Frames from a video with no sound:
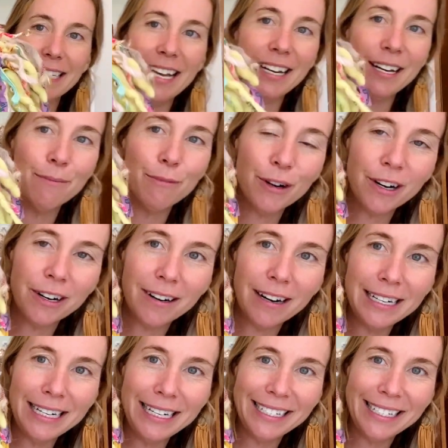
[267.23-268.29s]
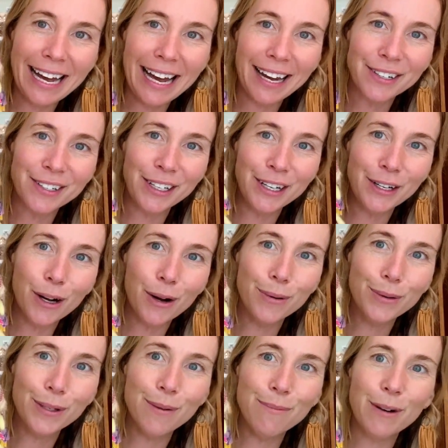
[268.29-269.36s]
anymore. I need to actually go
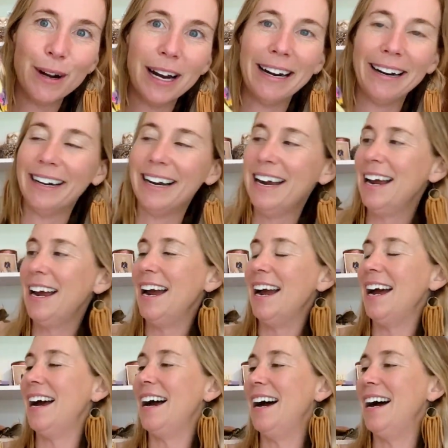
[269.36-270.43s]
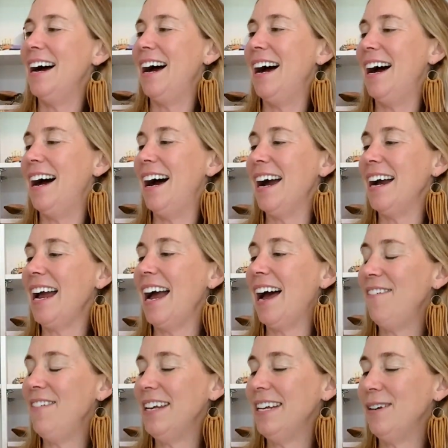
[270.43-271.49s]
somewhere. I
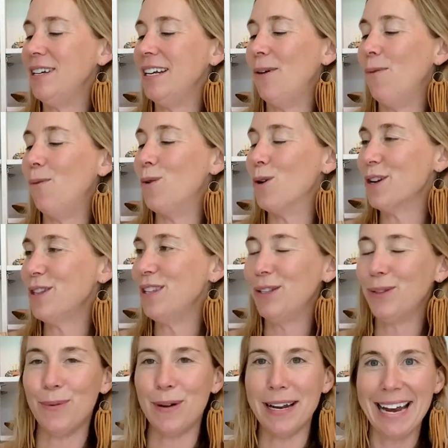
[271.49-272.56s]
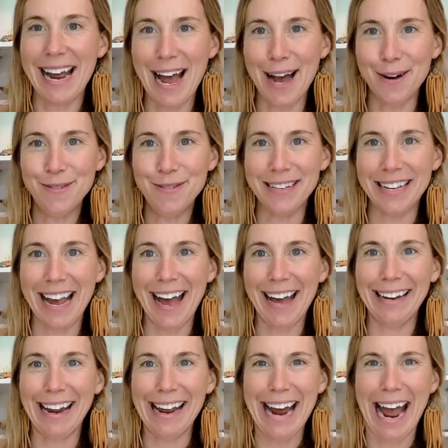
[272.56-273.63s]
haven't worn this one out
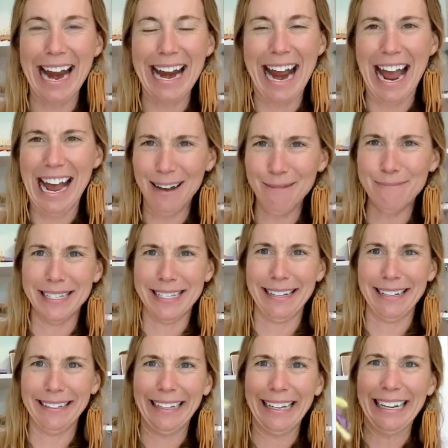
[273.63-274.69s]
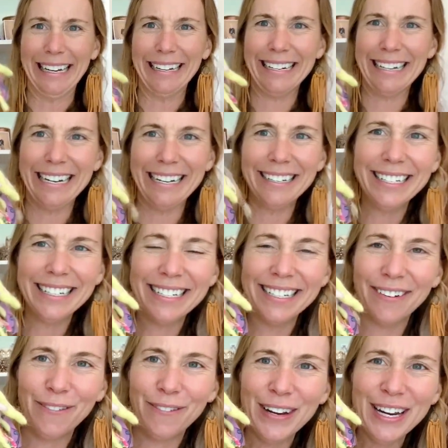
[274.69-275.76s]
yet, and I absolutely need
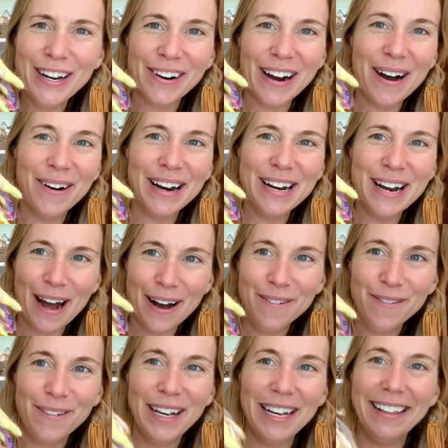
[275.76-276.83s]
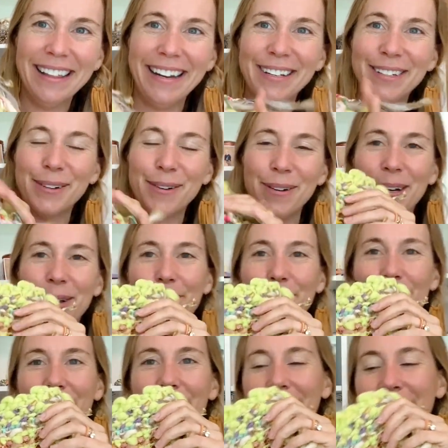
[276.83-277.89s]
to figure out an outfit that is going to
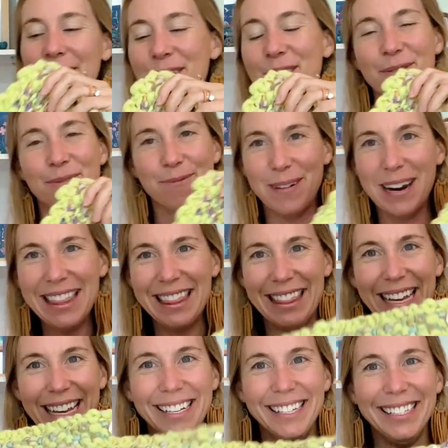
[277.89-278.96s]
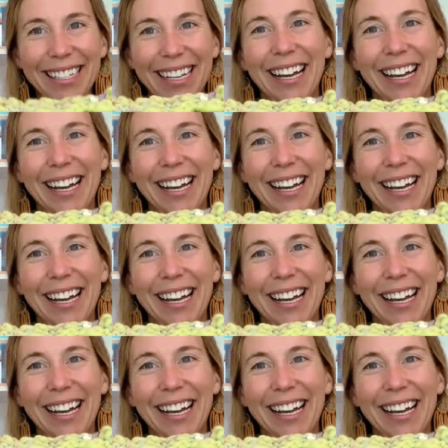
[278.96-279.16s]
work with this